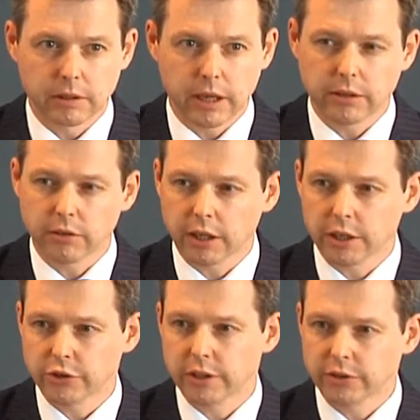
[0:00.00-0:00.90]

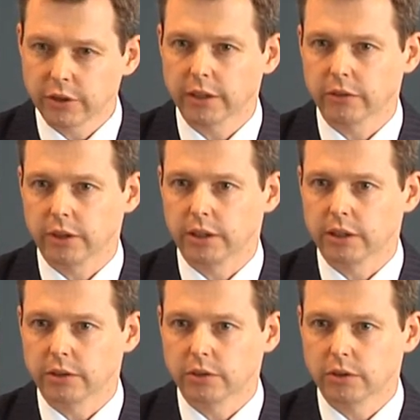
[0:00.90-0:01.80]
Education in general
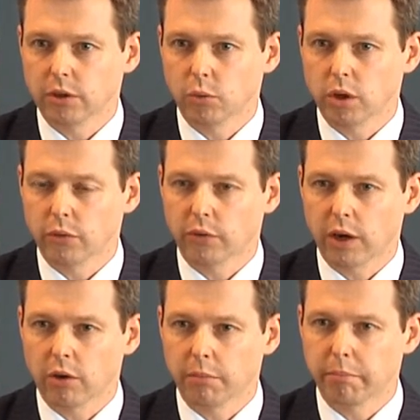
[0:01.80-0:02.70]
is one of
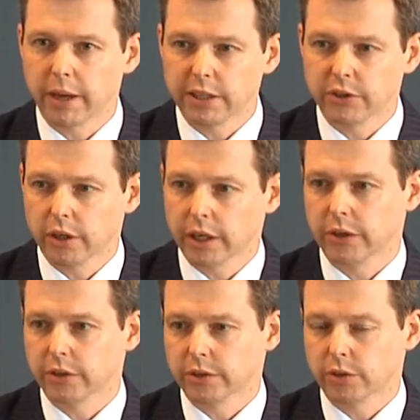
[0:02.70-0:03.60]
our major
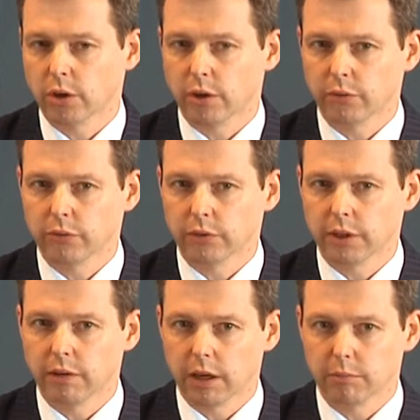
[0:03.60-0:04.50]
areas of
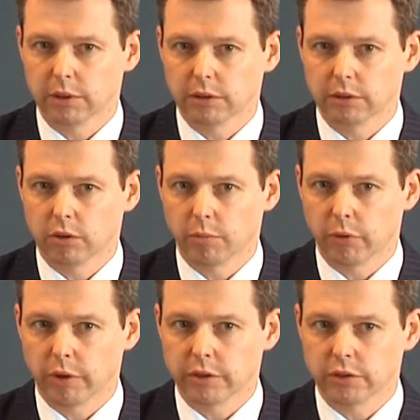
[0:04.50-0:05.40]
development
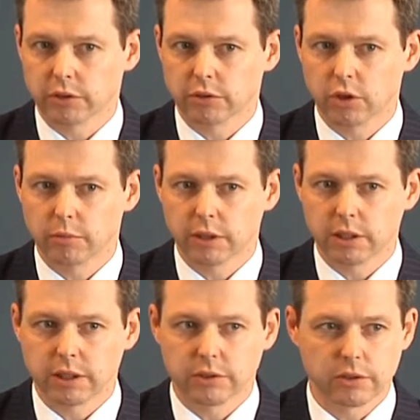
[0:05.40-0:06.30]
cooperation. Germany
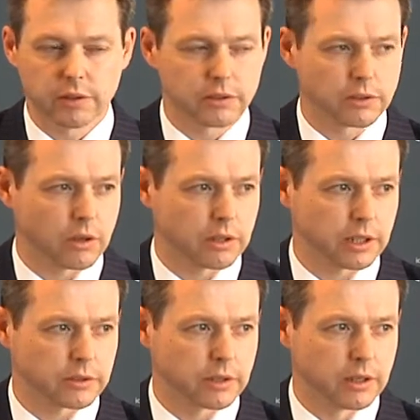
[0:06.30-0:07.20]
is, in this
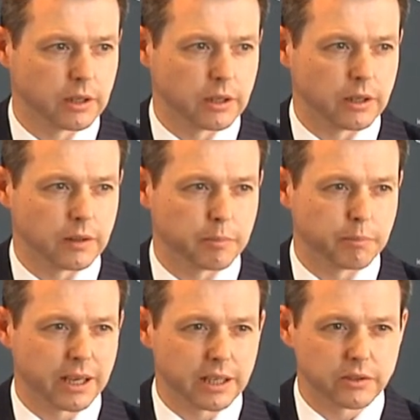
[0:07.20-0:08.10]
context, the
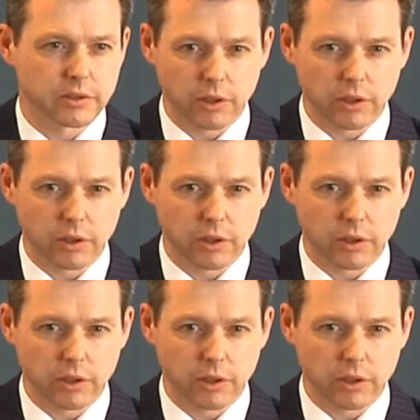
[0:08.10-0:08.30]
biggest